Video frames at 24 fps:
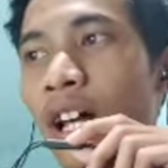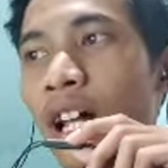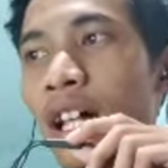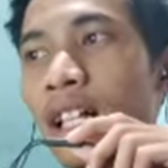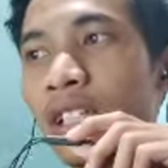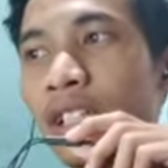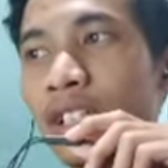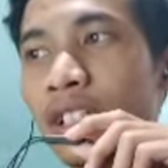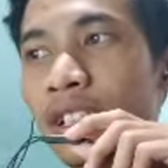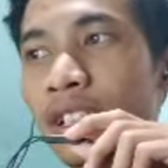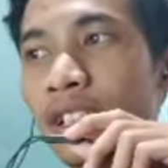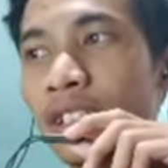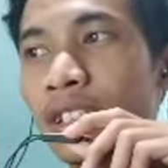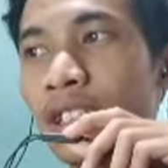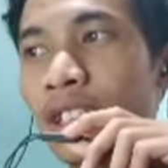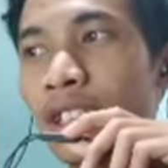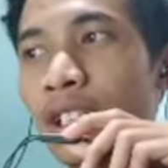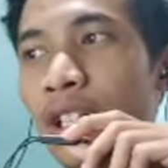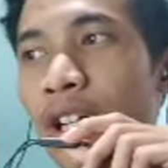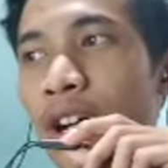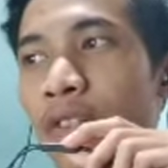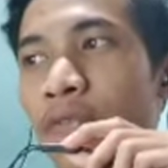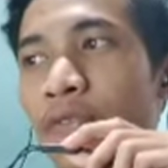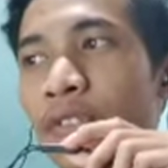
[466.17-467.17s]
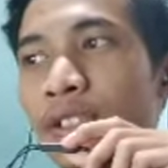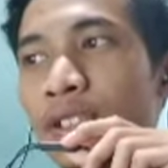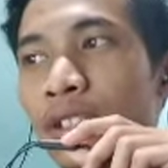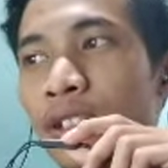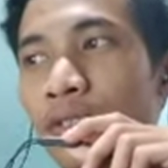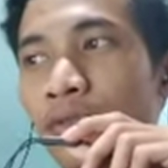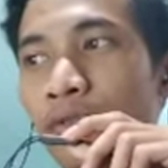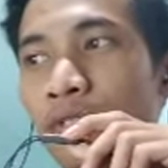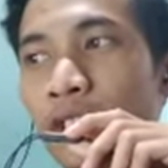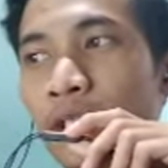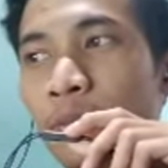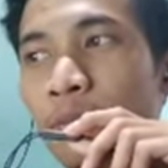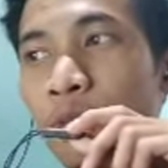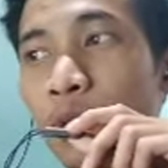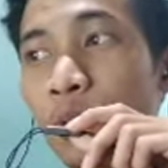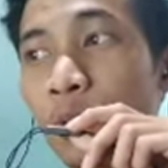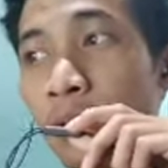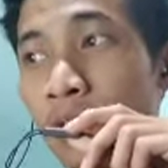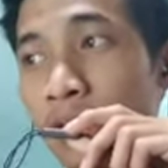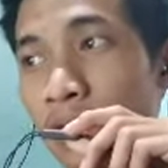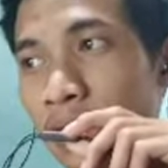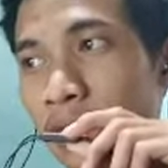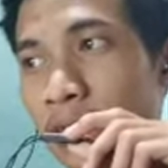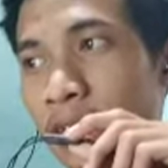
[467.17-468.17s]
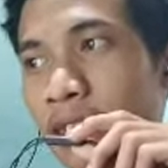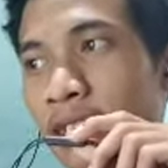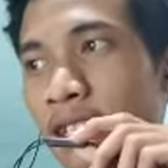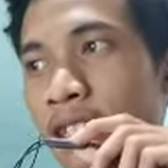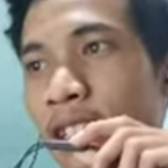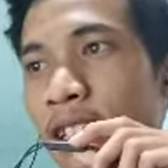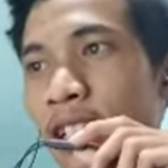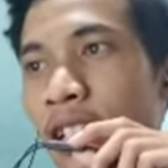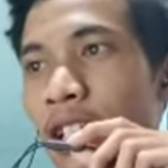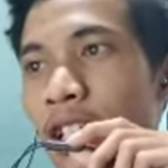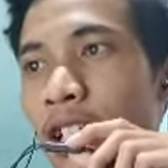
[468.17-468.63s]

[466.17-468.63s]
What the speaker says: alteration of the surface properties.